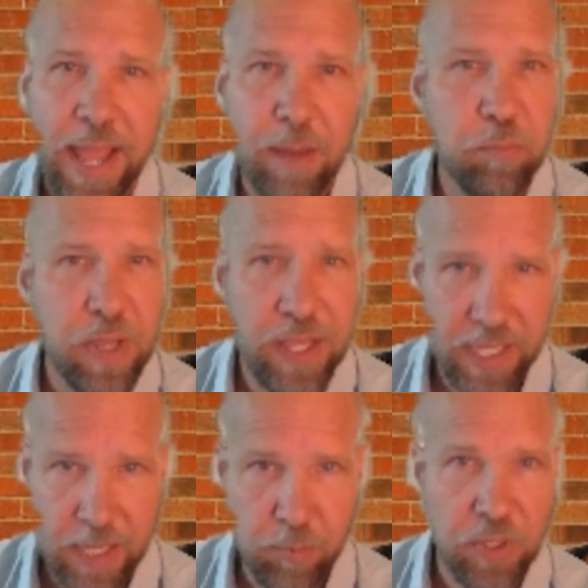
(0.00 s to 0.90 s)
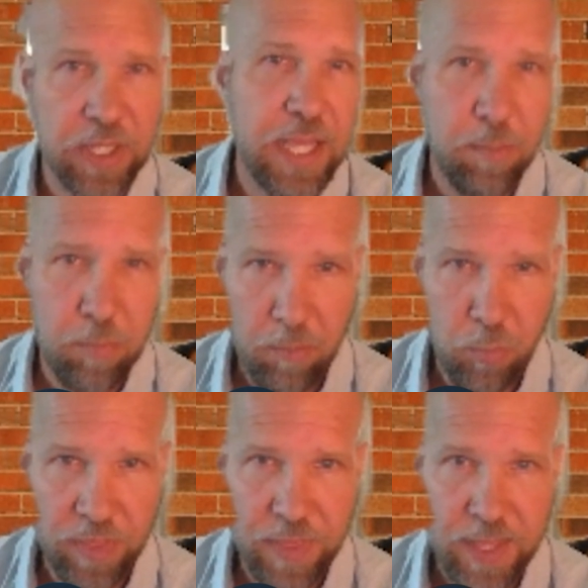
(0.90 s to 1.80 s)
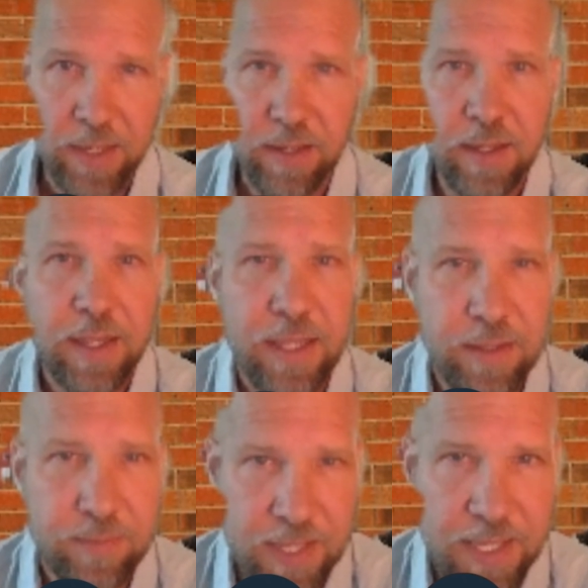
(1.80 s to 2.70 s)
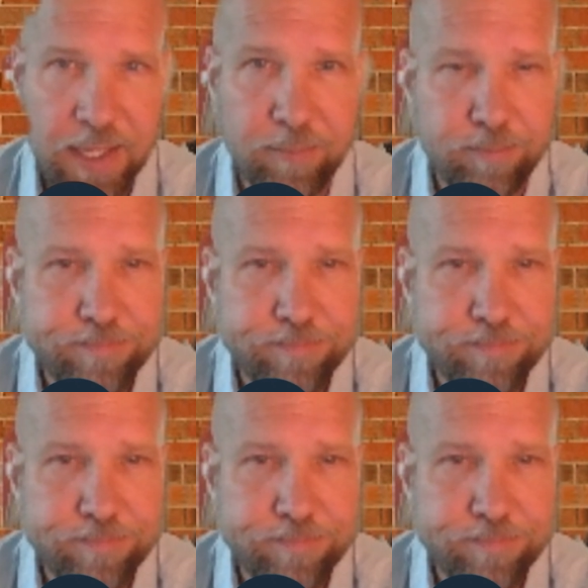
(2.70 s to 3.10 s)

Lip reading: and being able to keep up with it. is key.